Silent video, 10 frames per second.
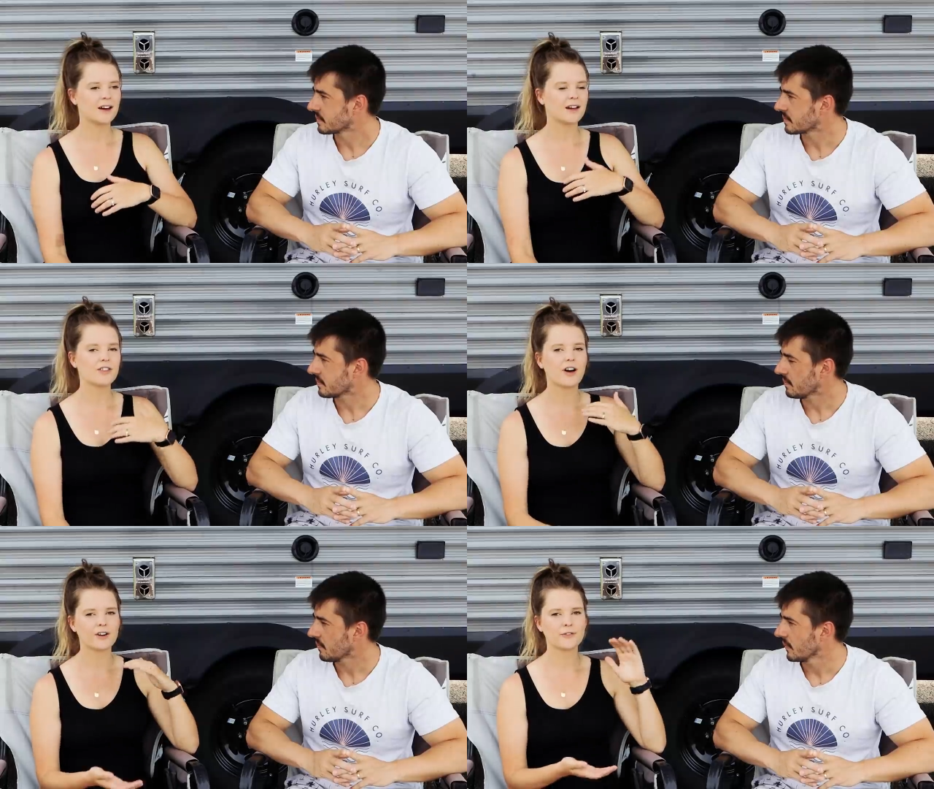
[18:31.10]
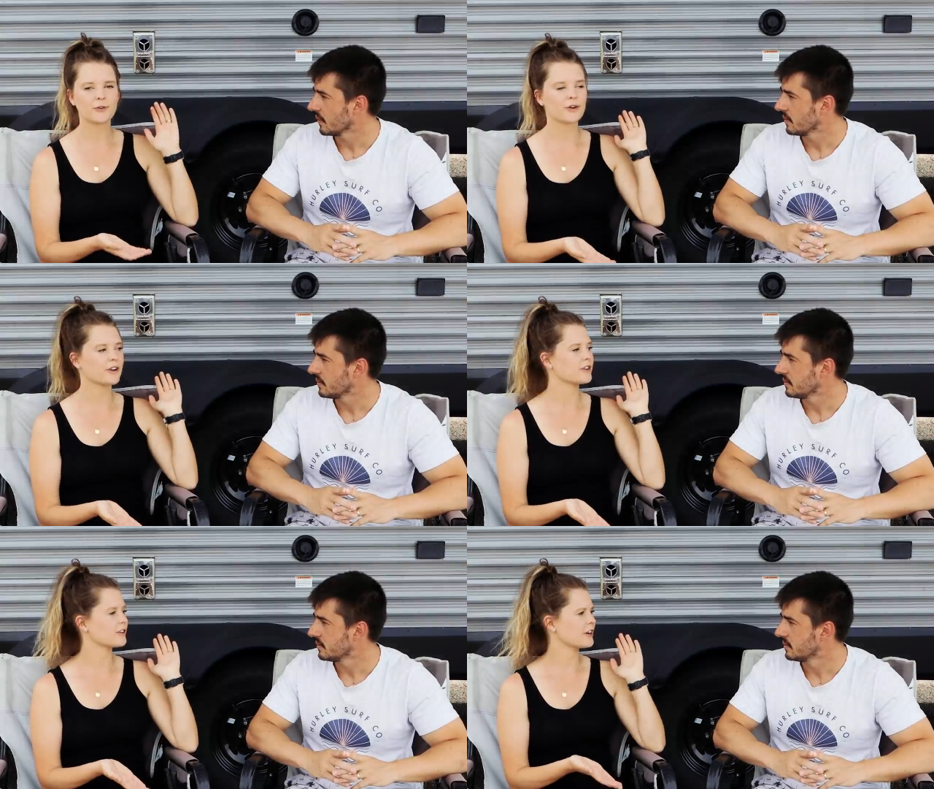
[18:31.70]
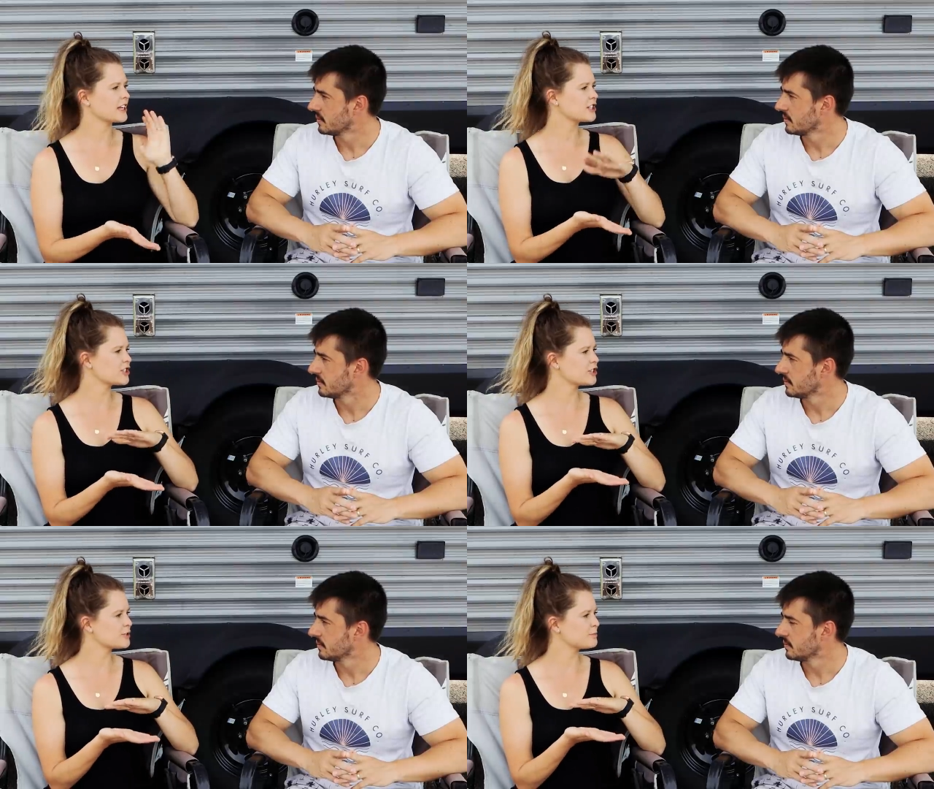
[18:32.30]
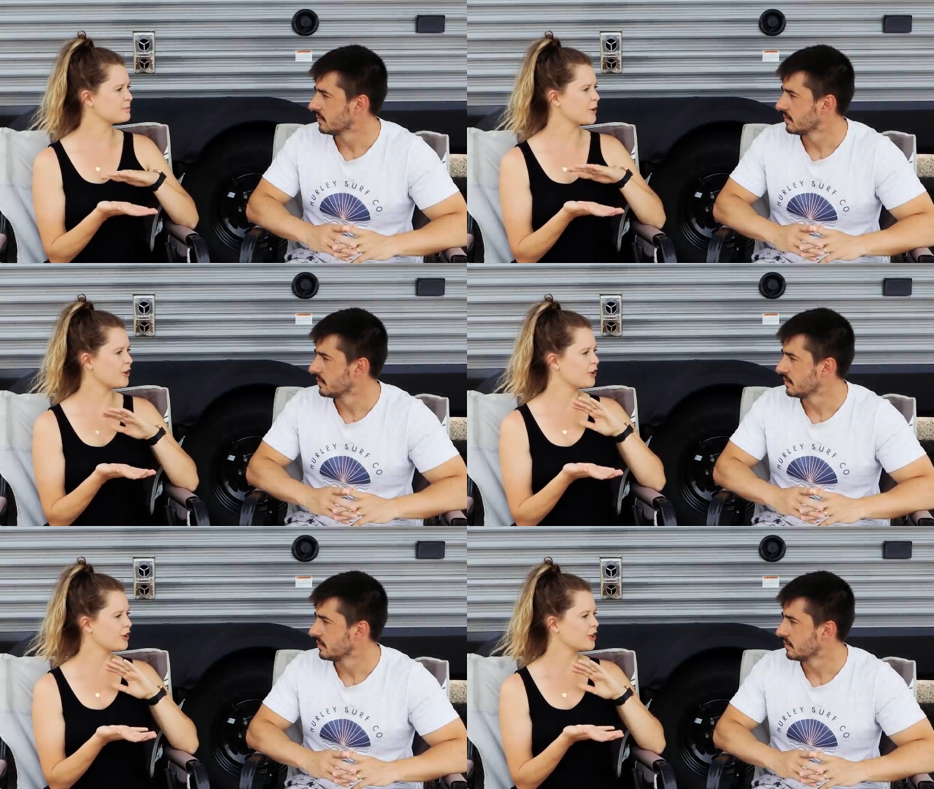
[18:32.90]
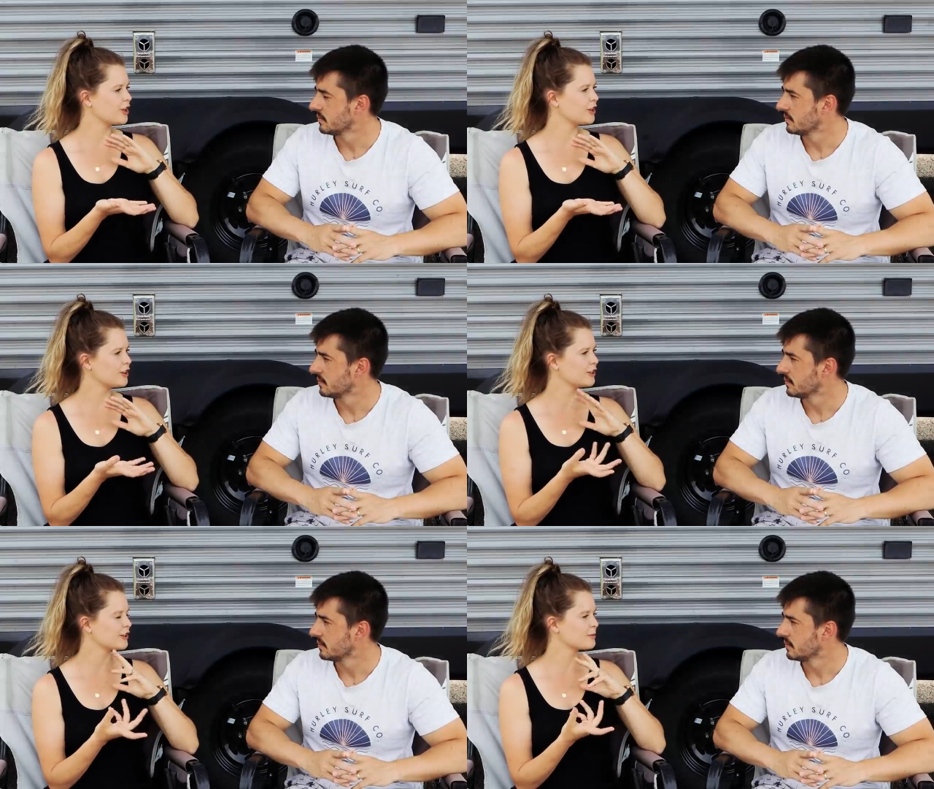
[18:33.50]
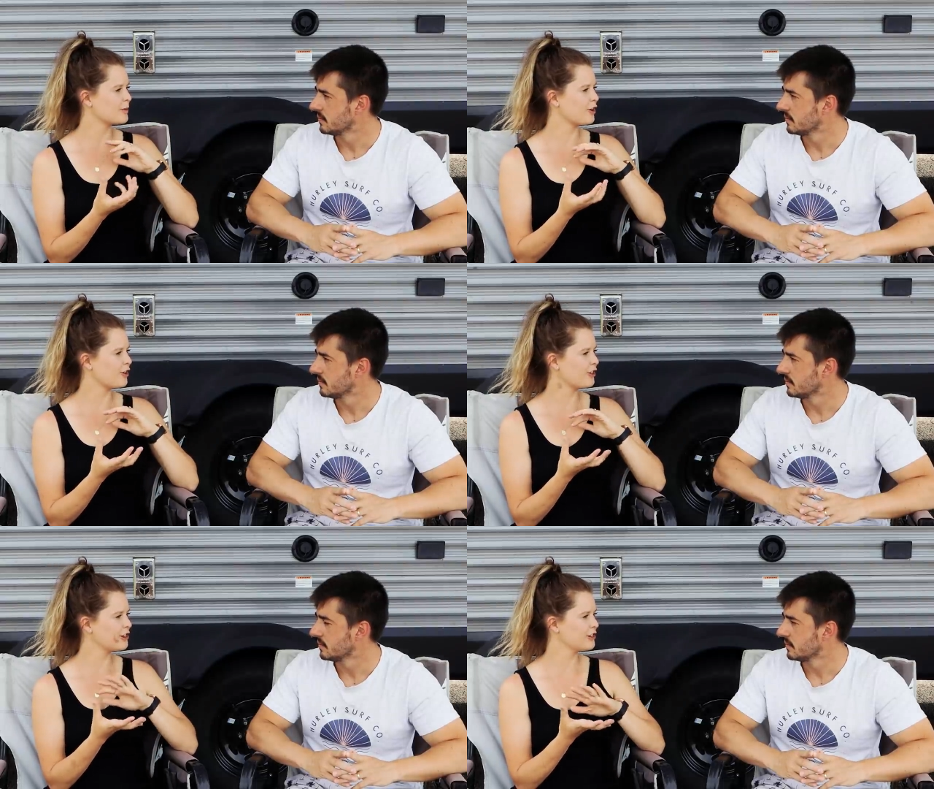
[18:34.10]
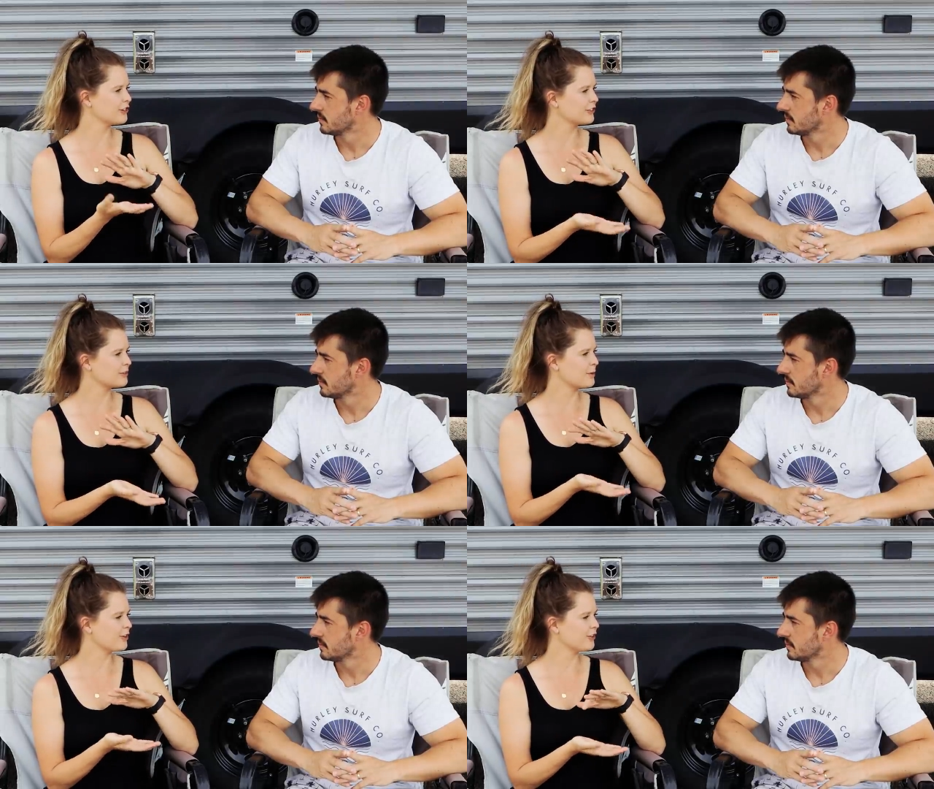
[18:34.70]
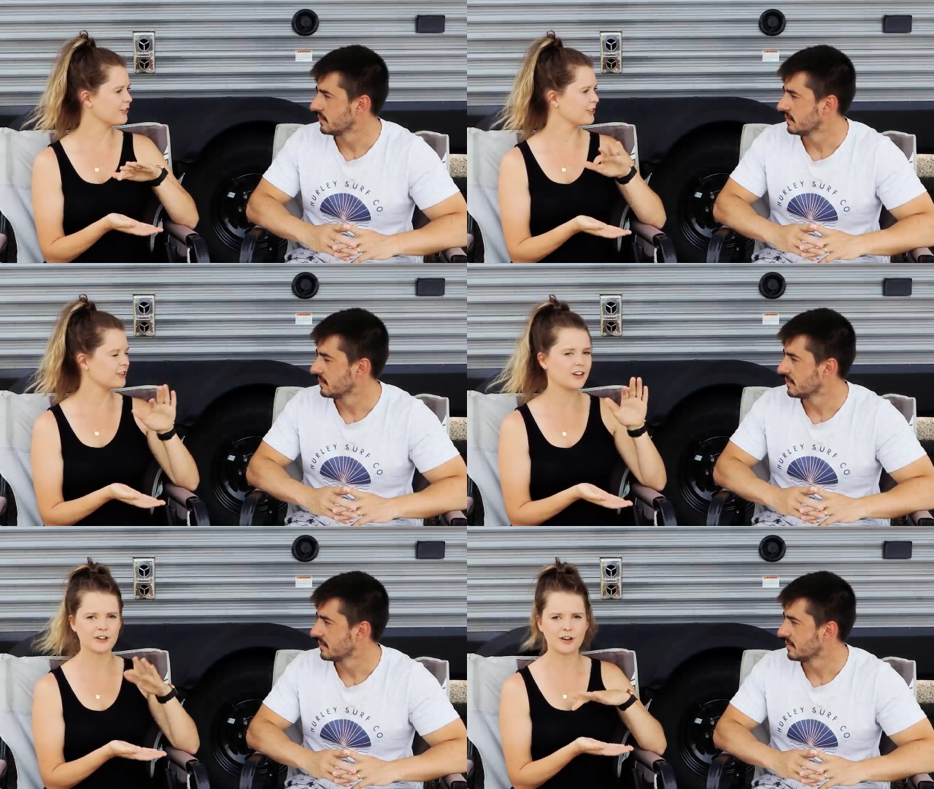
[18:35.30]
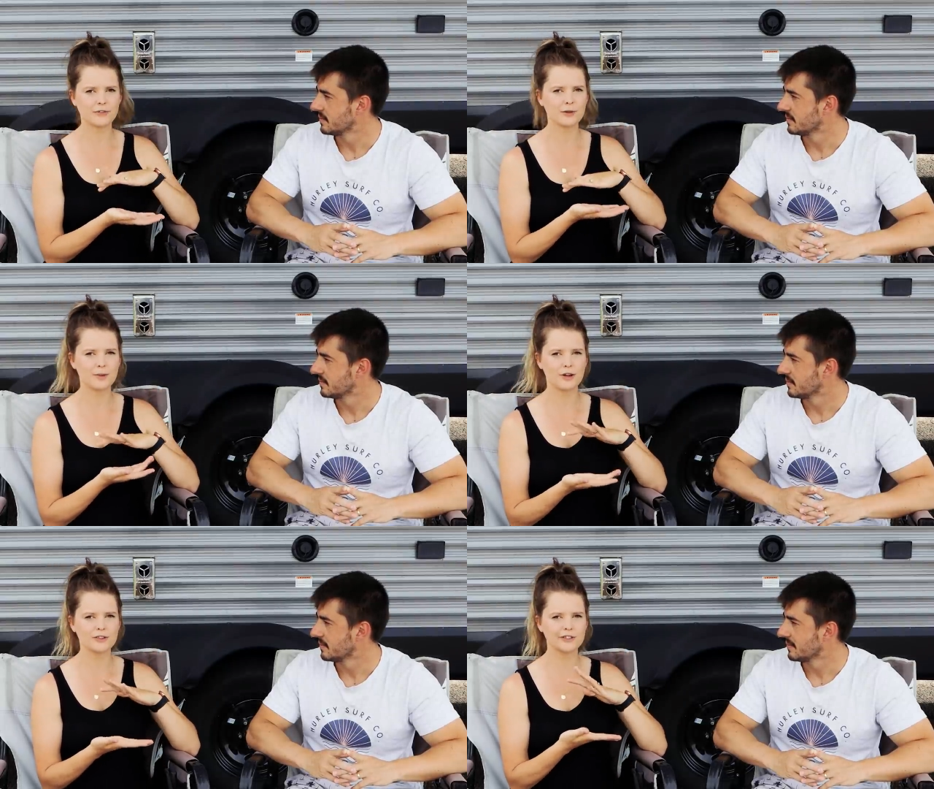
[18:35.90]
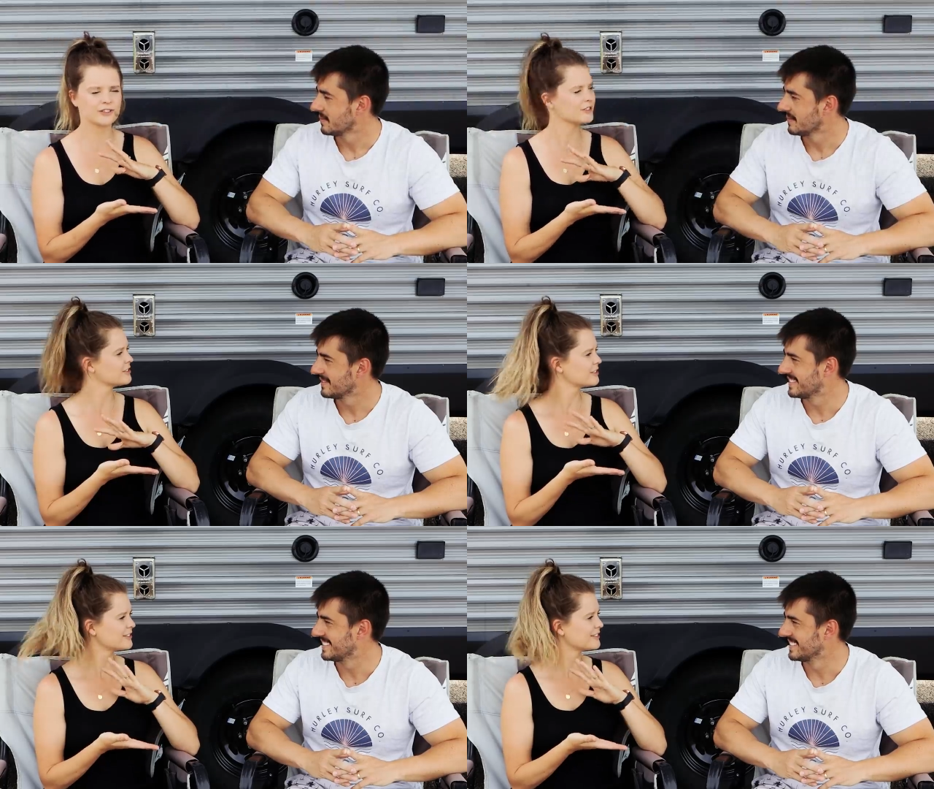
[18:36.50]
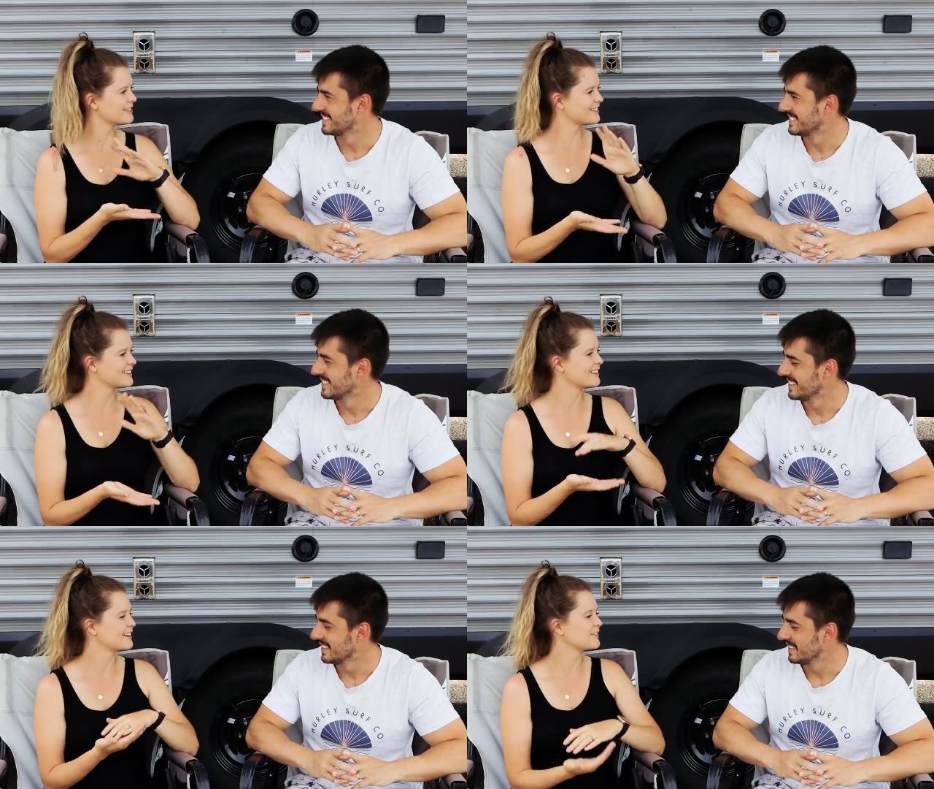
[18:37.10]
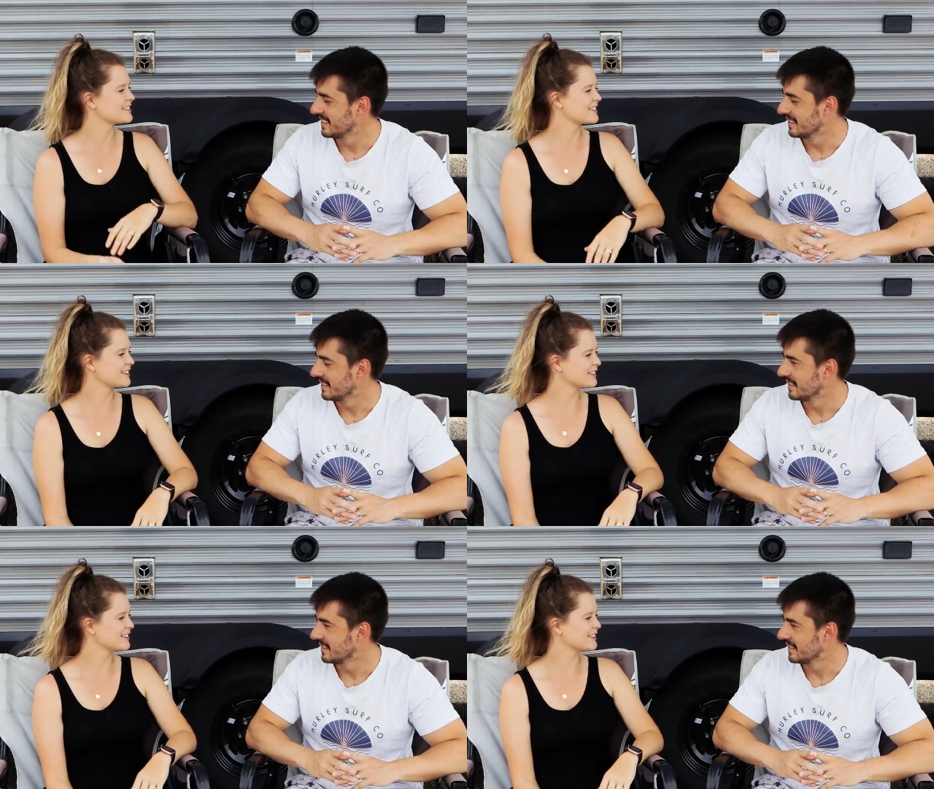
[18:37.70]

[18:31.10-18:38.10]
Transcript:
Speaker 1: A lock for your hitch ball, your balls? You got a lock for your balls? What's it